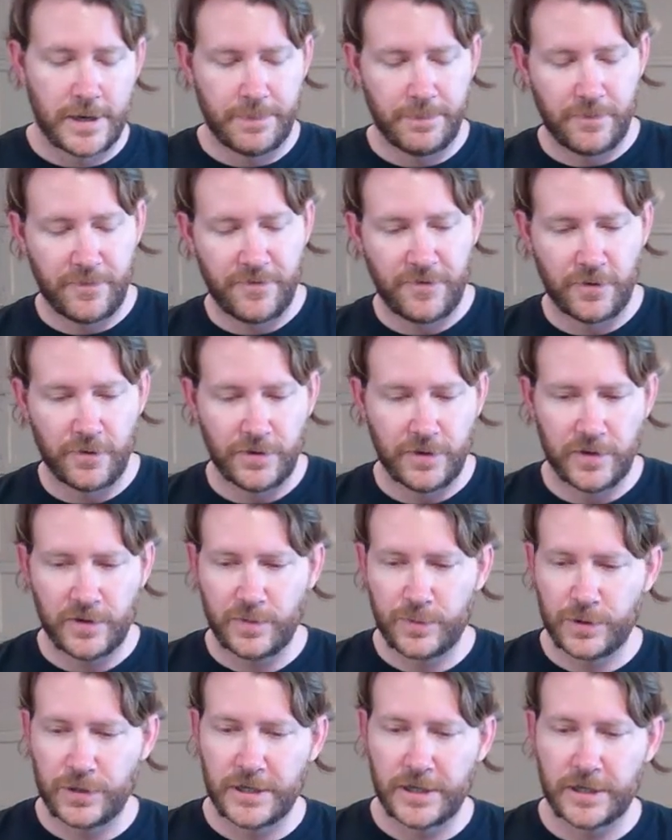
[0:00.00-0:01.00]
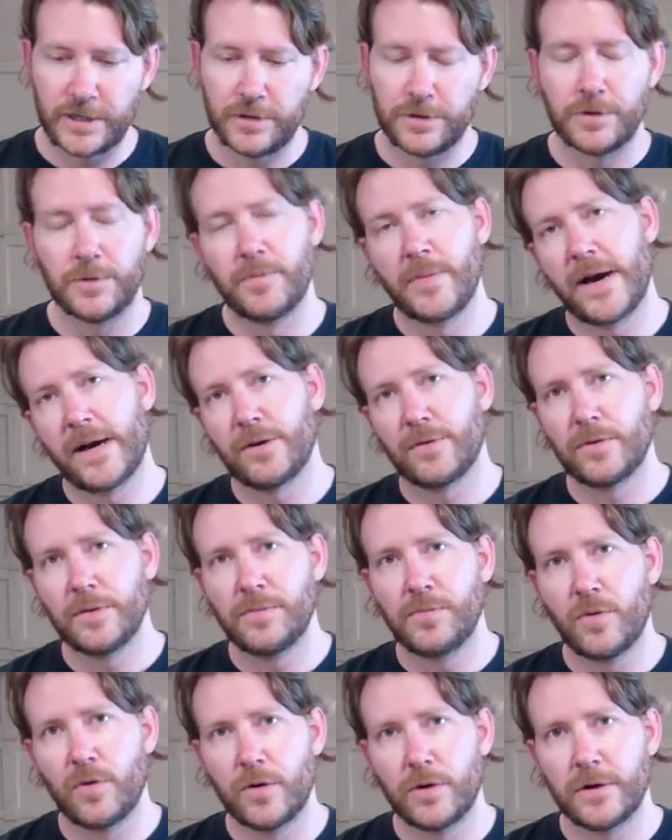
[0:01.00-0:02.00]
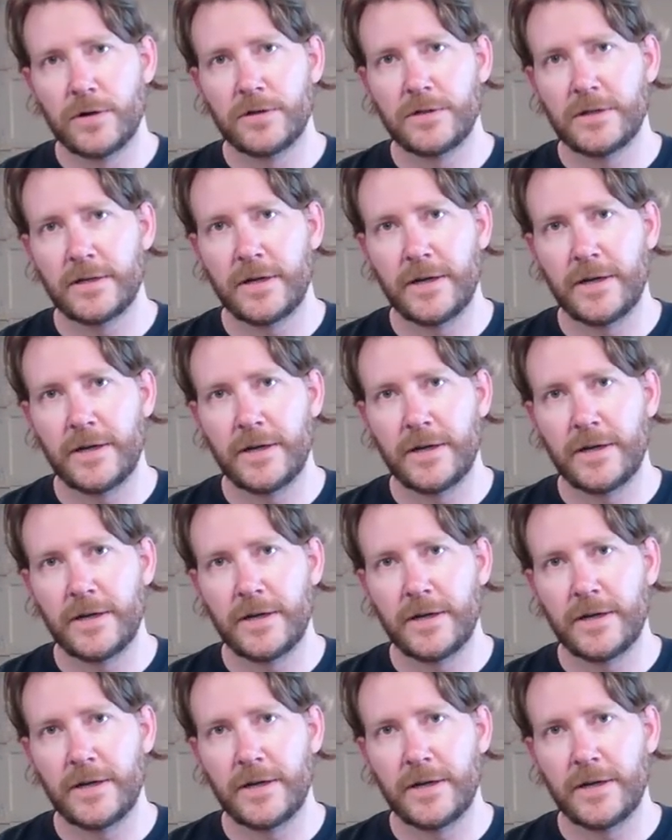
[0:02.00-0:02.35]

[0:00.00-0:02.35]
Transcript: for this particular battle report,